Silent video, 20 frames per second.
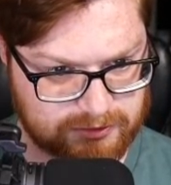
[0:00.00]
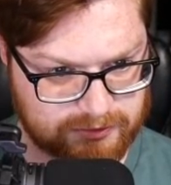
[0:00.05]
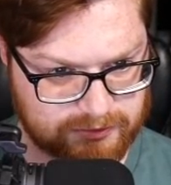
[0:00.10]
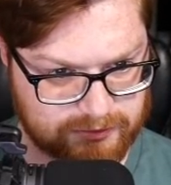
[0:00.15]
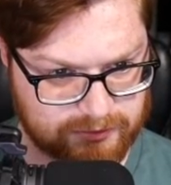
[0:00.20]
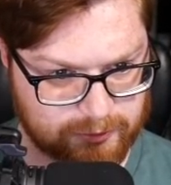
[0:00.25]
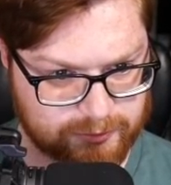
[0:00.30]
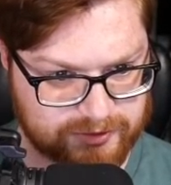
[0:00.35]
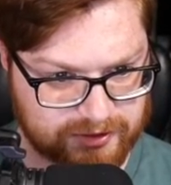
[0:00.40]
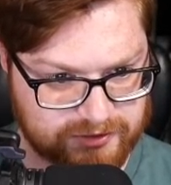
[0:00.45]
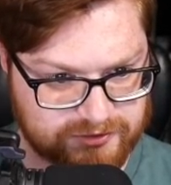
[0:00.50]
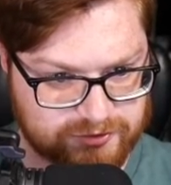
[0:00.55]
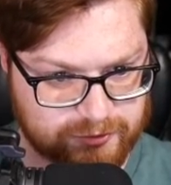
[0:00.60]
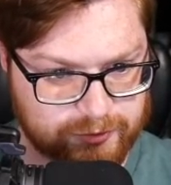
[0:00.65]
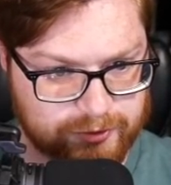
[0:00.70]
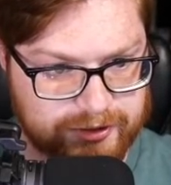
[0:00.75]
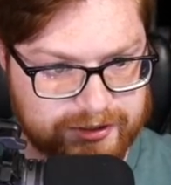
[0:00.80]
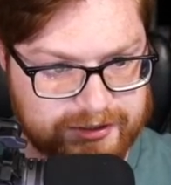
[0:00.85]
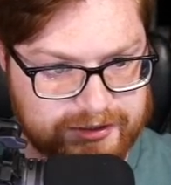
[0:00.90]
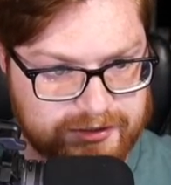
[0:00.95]
Okay, so
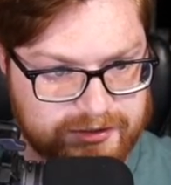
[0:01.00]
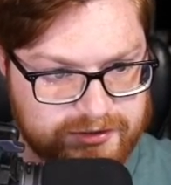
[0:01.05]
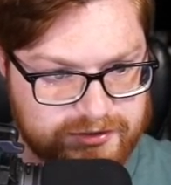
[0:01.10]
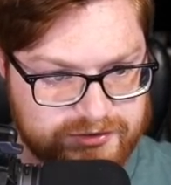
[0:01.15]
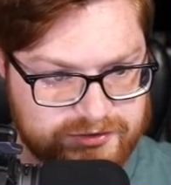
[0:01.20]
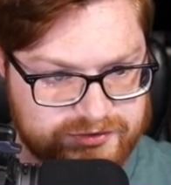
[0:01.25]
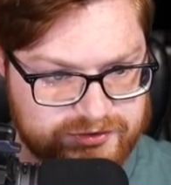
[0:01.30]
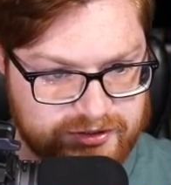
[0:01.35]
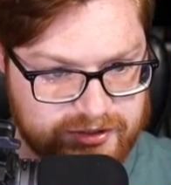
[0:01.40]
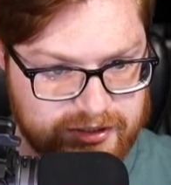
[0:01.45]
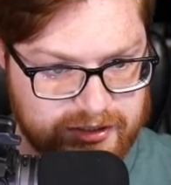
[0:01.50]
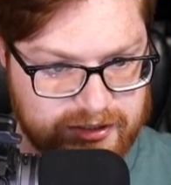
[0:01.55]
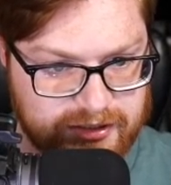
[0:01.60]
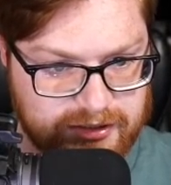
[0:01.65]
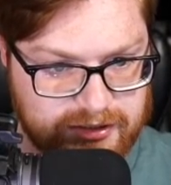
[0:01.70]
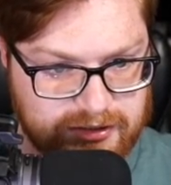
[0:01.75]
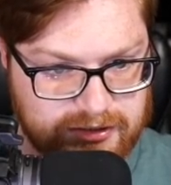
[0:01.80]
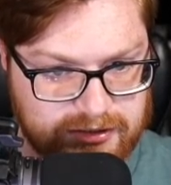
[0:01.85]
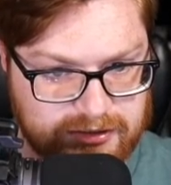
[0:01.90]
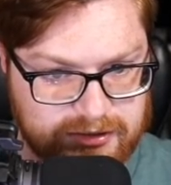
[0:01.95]
there is
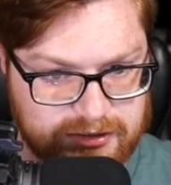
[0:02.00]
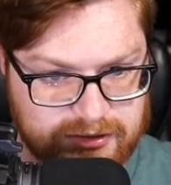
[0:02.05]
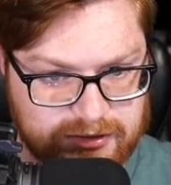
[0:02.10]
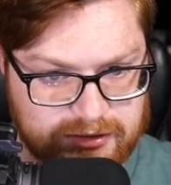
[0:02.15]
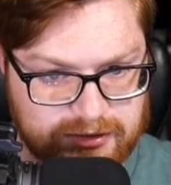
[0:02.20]
a